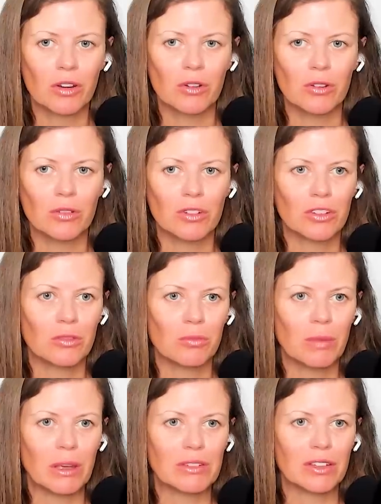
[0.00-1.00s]
who
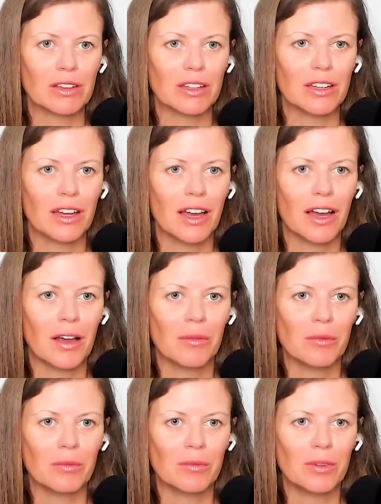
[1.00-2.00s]
just basically, uh,
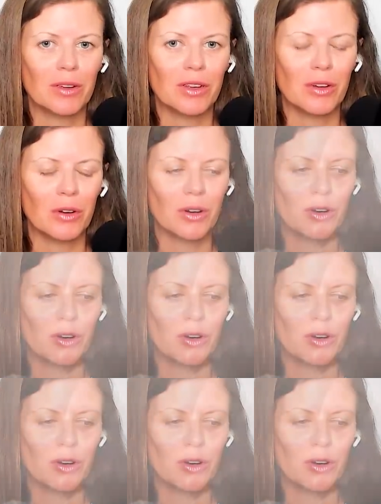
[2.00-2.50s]
you know, her,